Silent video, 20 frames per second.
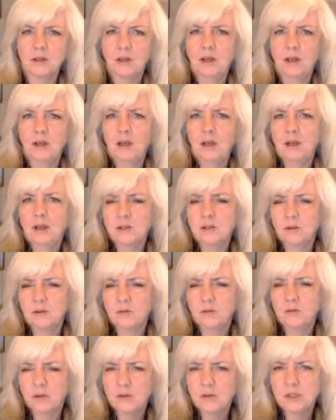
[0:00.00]
So if those
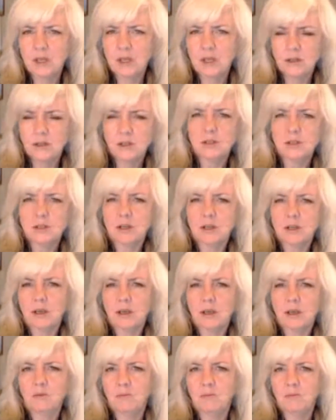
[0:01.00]
sanctions can get
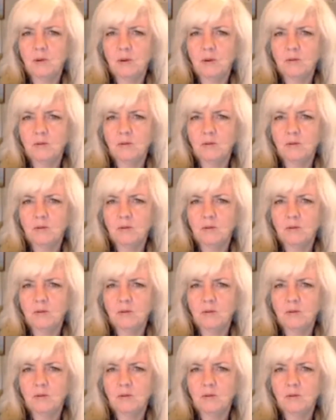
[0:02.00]
removed,